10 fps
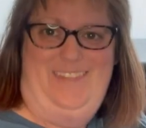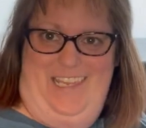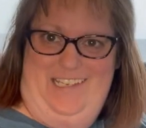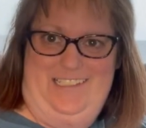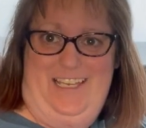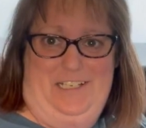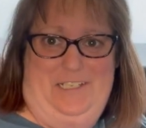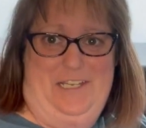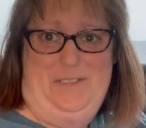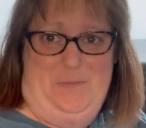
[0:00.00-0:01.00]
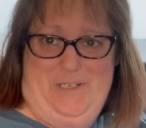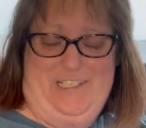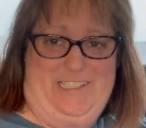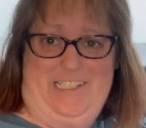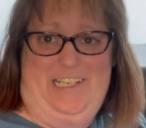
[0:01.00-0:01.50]
exactly as
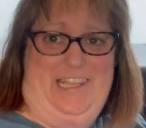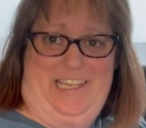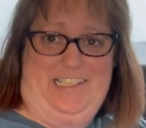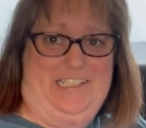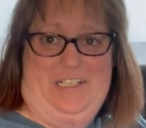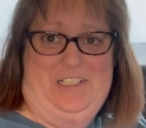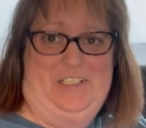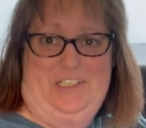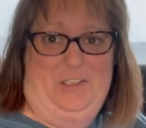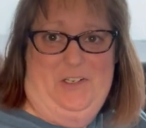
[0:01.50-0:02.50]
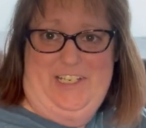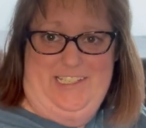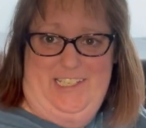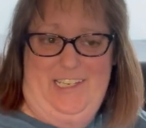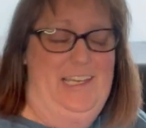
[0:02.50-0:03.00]
predicted. Things are a little
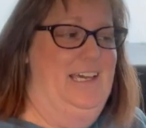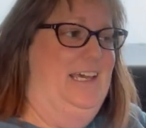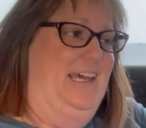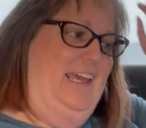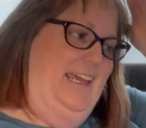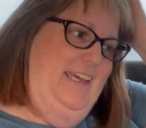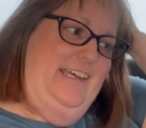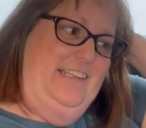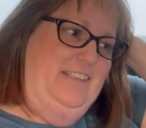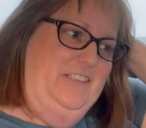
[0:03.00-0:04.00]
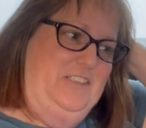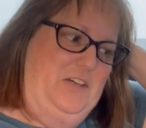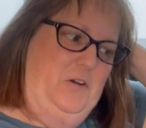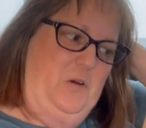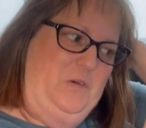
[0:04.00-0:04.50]
crazy. And
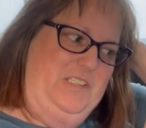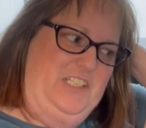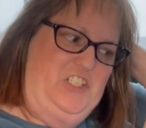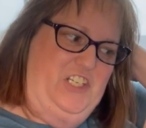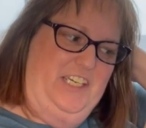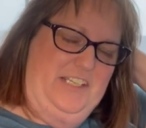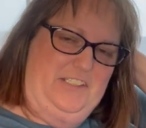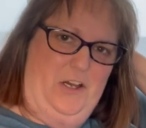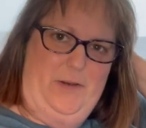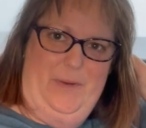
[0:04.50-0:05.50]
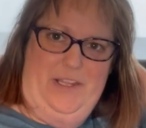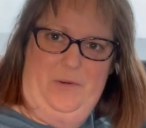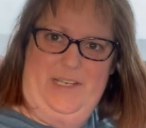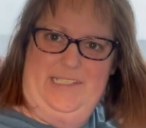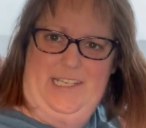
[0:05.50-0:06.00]
so stitching has gone by the
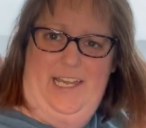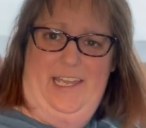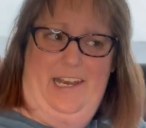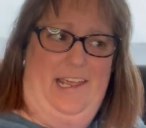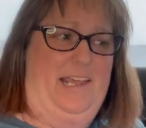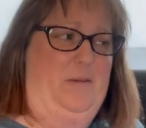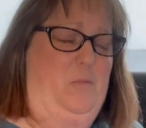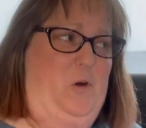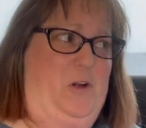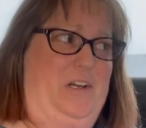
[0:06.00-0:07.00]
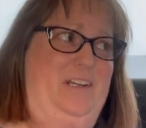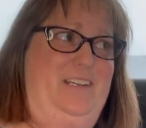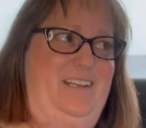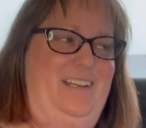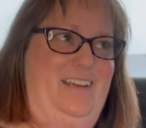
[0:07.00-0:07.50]
wayside and more,
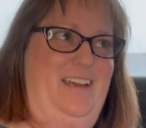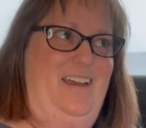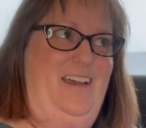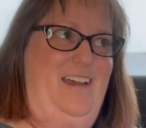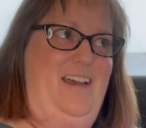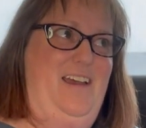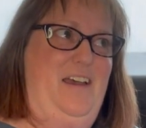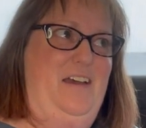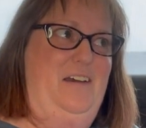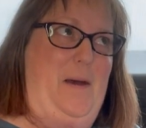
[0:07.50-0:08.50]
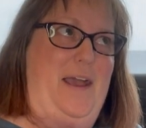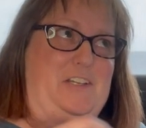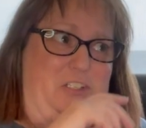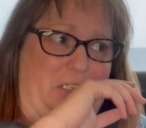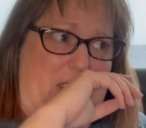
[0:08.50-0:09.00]

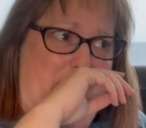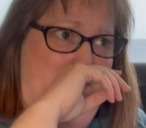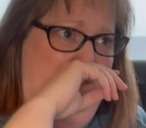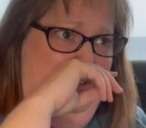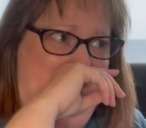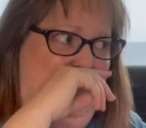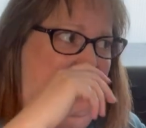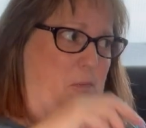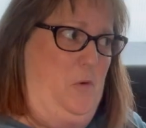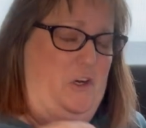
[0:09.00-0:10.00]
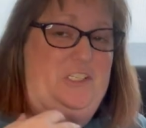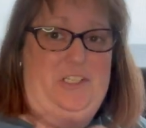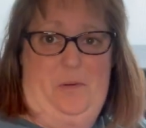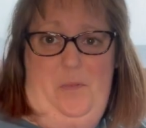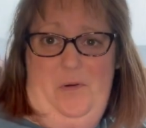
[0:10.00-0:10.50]
actually more to
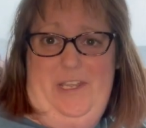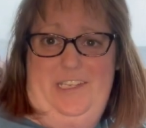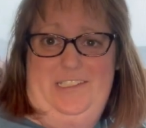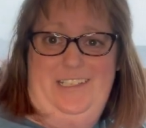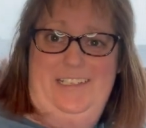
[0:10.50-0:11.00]
the point,